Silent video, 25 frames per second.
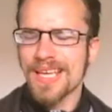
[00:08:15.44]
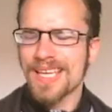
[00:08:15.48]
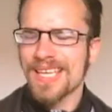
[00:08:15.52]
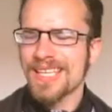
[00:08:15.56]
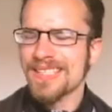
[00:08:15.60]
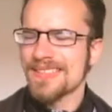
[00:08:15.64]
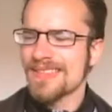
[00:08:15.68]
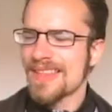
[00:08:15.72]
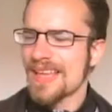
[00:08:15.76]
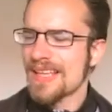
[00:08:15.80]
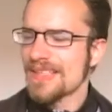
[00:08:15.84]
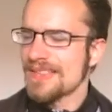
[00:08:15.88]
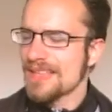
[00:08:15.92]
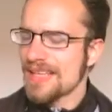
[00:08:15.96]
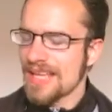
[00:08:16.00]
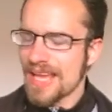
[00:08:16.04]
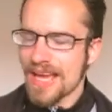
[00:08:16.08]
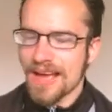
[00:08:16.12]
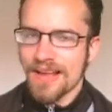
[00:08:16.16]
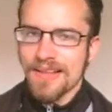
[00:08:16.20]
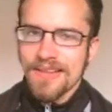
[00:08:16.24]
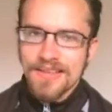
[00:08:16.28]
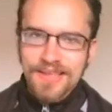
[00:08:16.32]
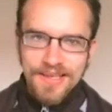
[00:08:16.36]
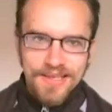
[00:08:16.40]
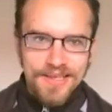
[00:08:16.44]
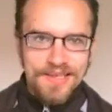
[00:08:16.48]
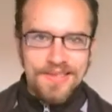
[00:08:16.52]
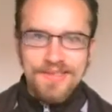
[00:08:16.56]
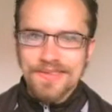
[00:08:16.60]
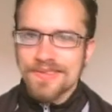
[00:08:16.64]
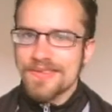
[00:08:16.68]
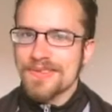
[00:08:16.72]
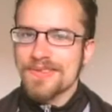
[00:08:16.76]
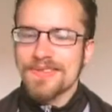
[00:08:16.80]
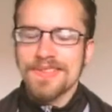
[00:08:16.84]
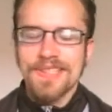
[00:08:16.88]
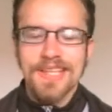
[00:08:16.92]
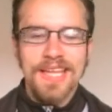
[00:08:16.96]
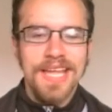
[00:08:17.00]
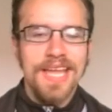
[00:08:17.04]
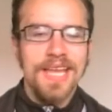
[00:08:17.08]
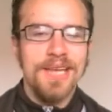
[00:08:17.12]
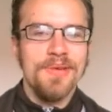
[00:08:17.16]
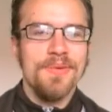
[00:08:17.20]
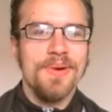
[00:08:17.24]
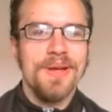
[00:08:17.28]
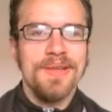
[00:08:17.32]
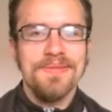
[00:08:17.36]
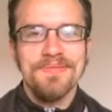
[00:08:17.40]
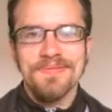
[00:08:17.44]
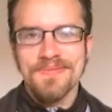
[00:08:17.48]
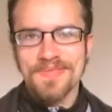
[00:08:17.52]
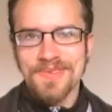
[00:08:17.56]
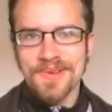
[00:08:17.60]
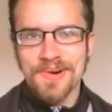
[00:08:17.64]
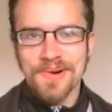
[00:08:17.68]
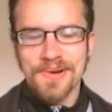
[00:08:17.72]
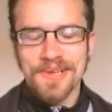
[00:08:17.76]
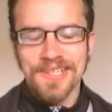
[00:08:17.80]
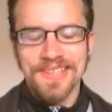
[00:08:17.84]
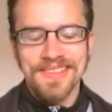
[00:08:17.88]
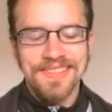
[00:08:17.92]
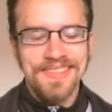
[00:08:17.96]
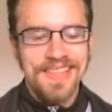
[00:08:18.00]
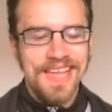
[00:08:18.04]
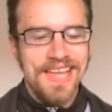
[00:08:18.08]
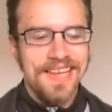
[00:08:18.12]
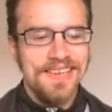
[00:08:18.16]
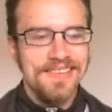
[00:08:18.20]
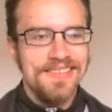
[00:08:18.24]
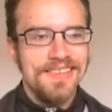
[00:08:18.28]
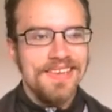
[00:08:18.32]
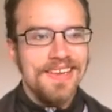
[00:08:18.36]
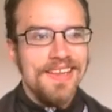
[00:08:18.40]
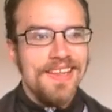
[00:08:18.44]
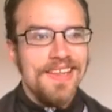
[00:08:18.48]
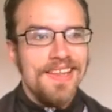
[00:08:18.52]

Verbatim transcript: I guess that, yeah, anyway, sorry, that